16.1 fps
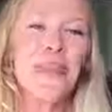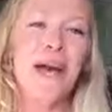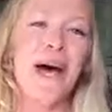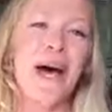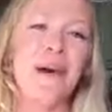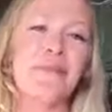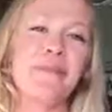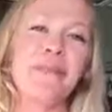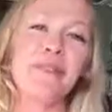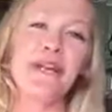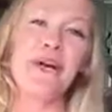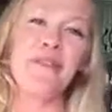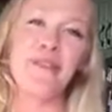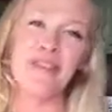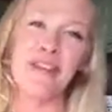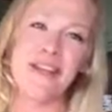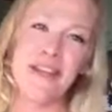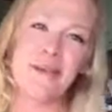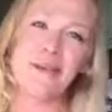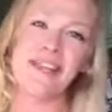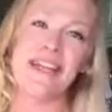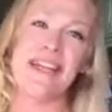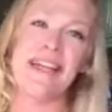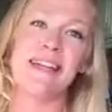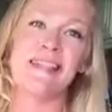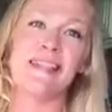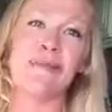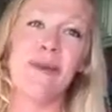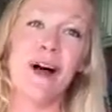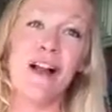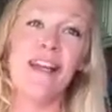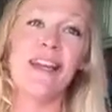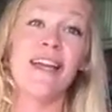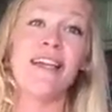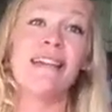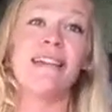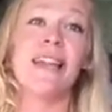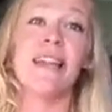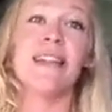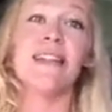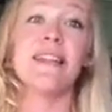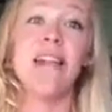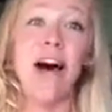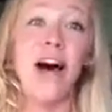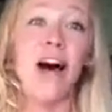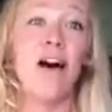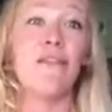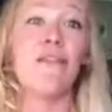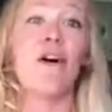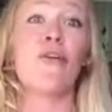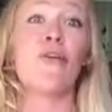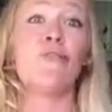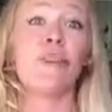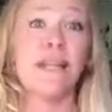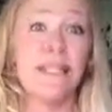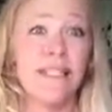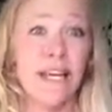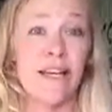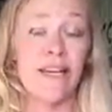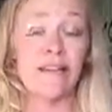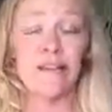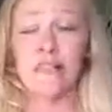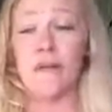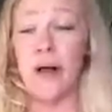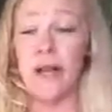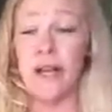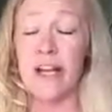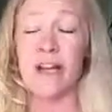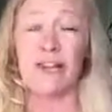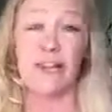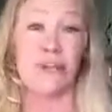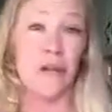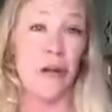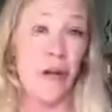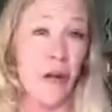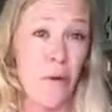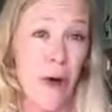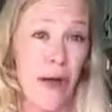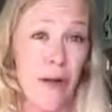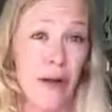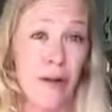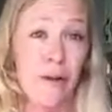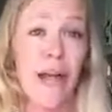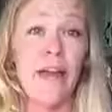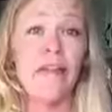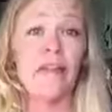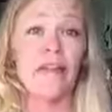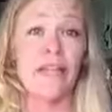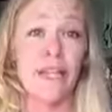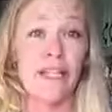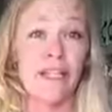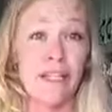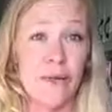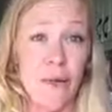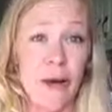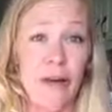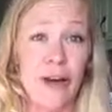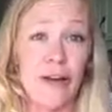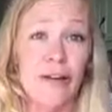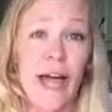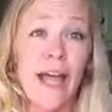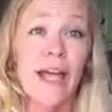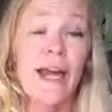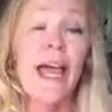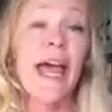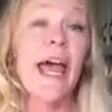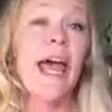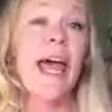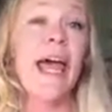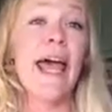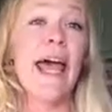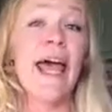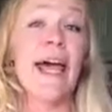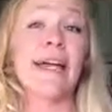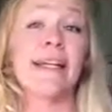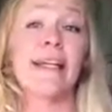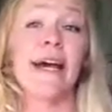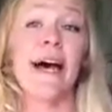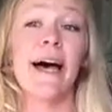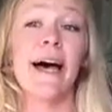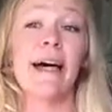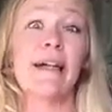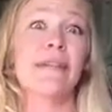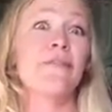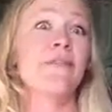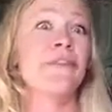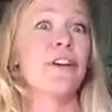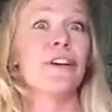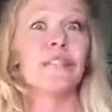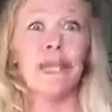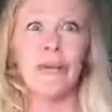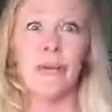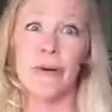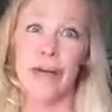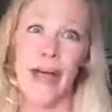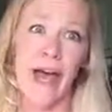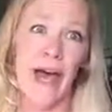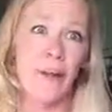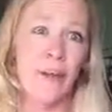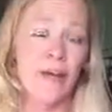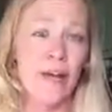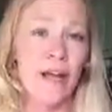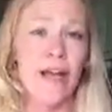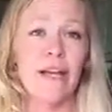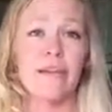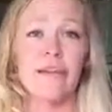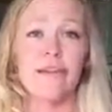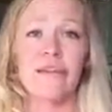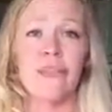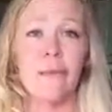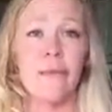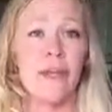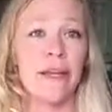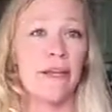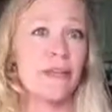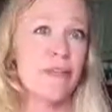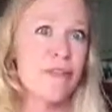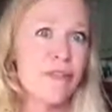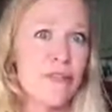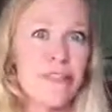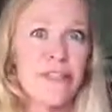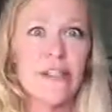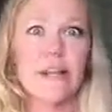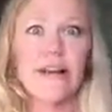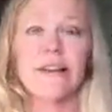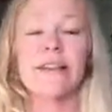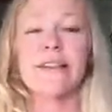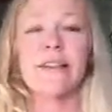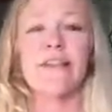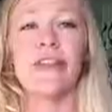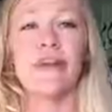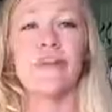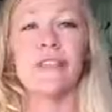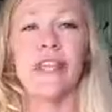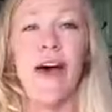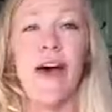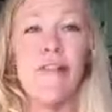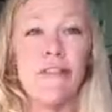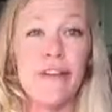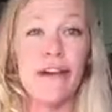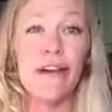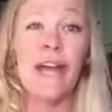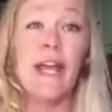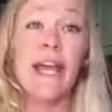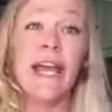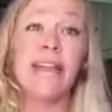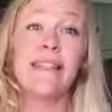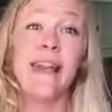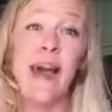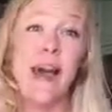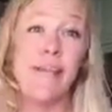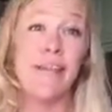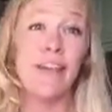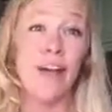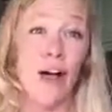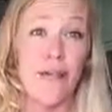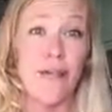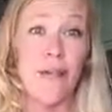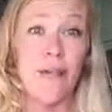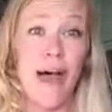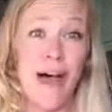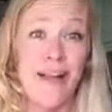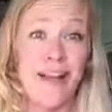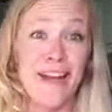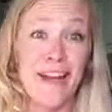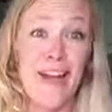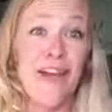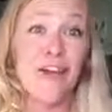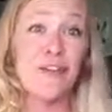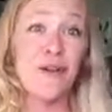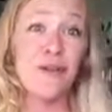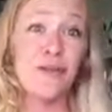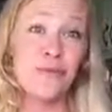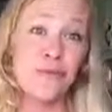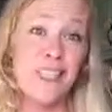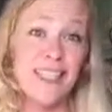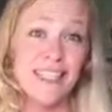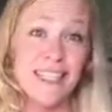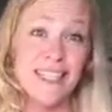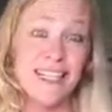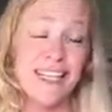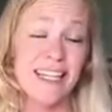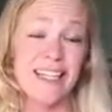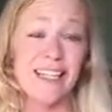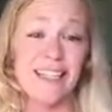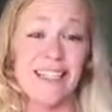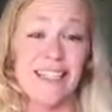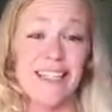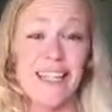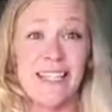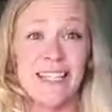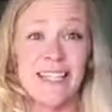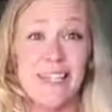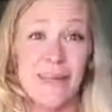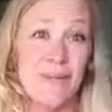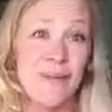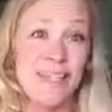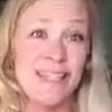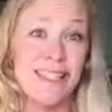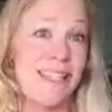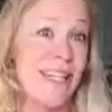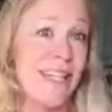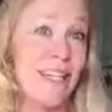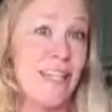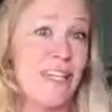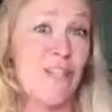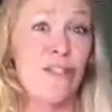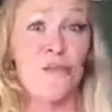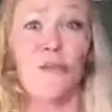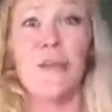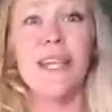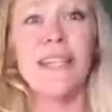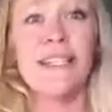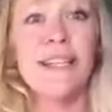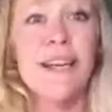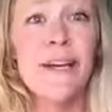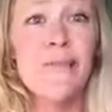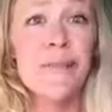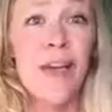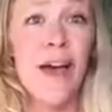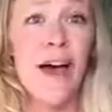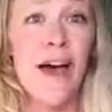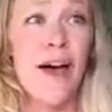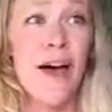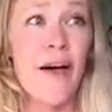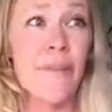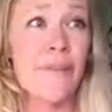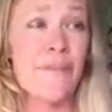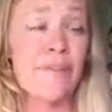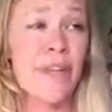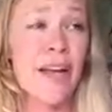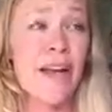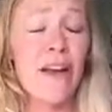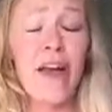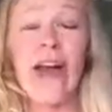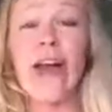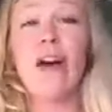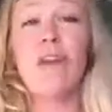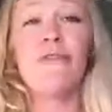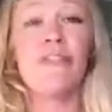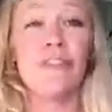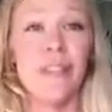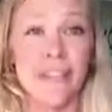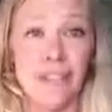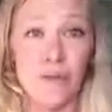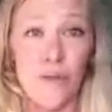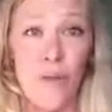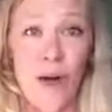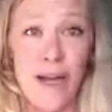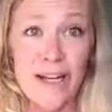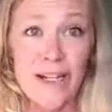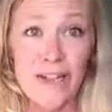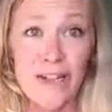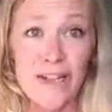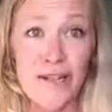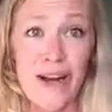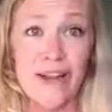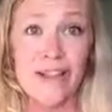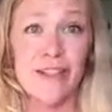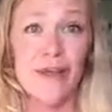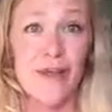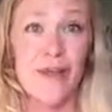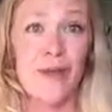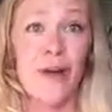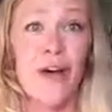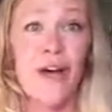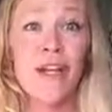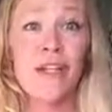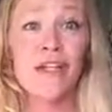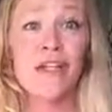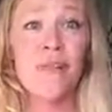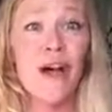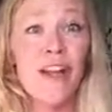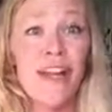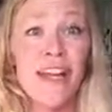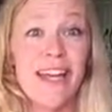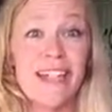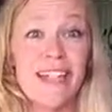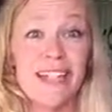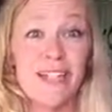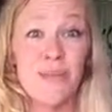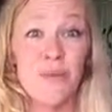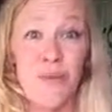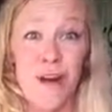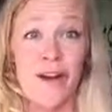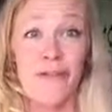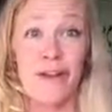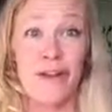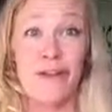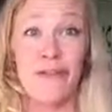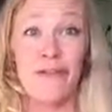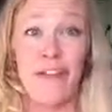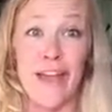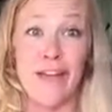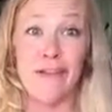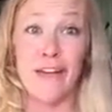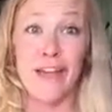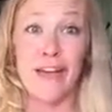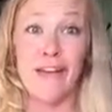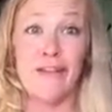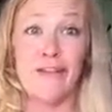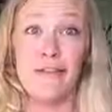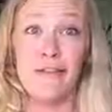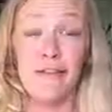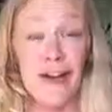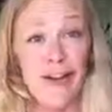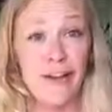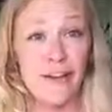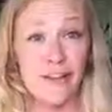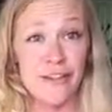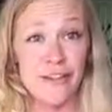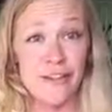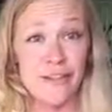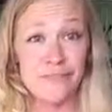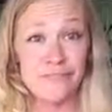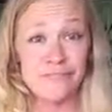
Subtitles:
But the other thing they were saying is sommeliers love Riesling. So sommeliers are drinking wine all night. They're tasting wine all night. And for example, Cabernets or something, Zinfandel, that was heavier, is heavy on the palate. So Riesling is this nice zippy, zingy, sweet, kind of effortless wine to drink. So sommeliers, this is one of their favorite varietals.